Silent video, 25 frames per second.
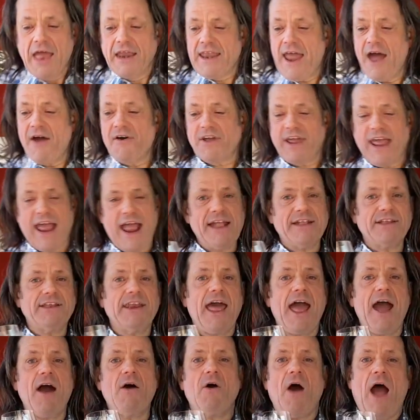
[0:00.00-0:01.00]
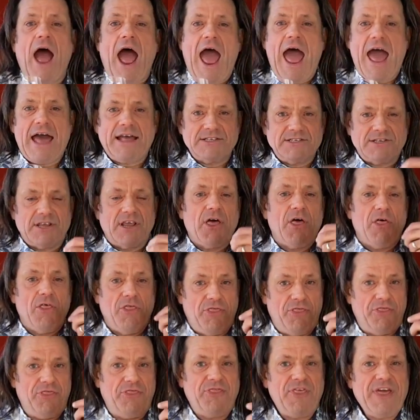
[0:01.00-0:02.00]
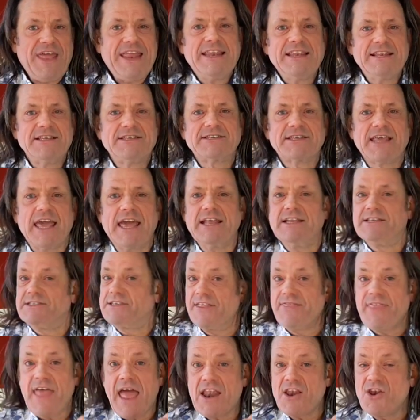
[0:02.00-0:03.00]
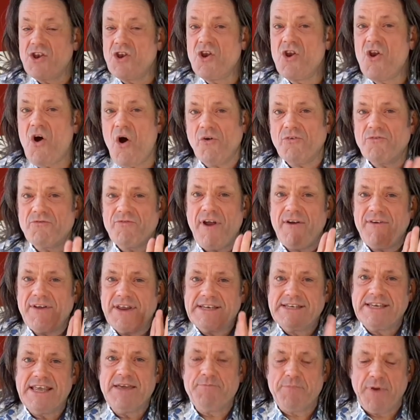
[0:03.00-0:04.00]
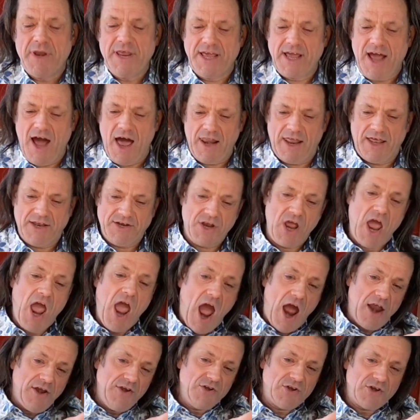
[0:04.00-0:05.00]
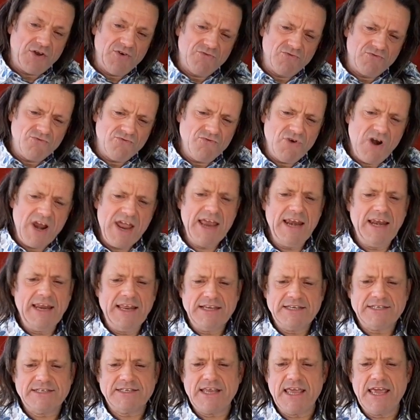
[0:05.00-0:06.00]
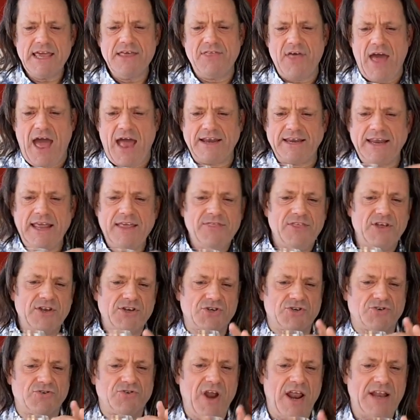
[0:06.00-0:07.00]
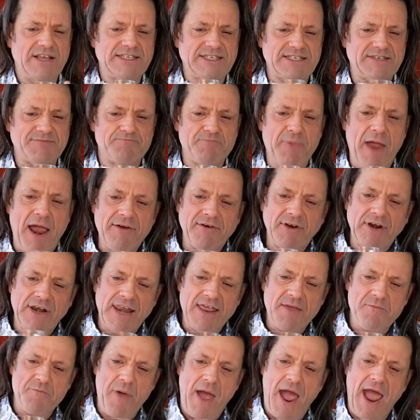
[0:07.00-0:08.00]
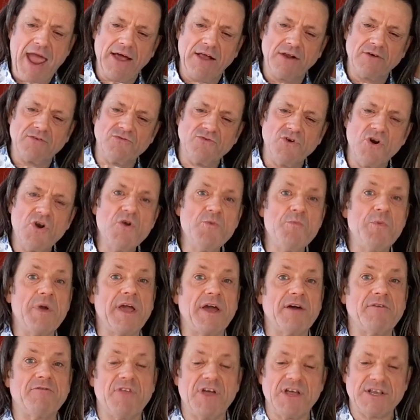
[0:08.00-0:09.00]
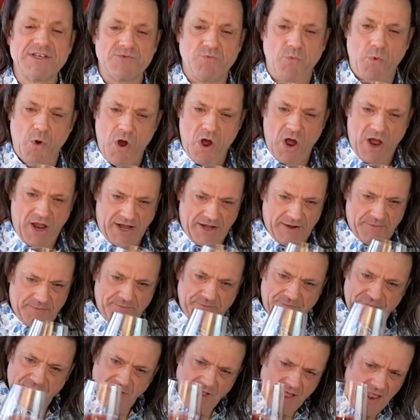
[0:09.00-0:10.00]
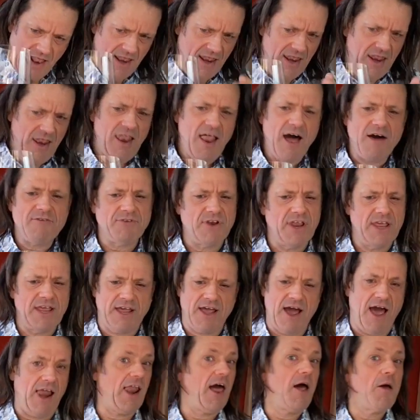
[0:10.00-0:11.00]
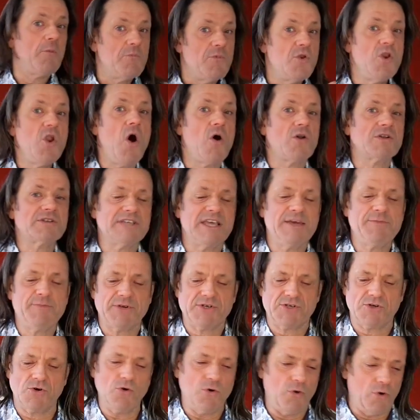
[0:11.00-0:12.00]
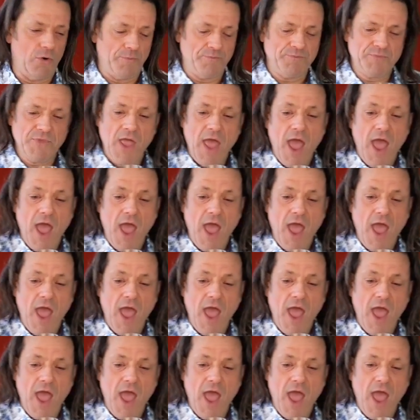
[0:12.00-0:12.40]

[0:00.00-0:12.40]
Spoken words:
Now, Cannonau has thin skins and they're not very deeply coloured, and you can really see that in the transparently pale ruby of this wine. Lovely colour, not deep at all.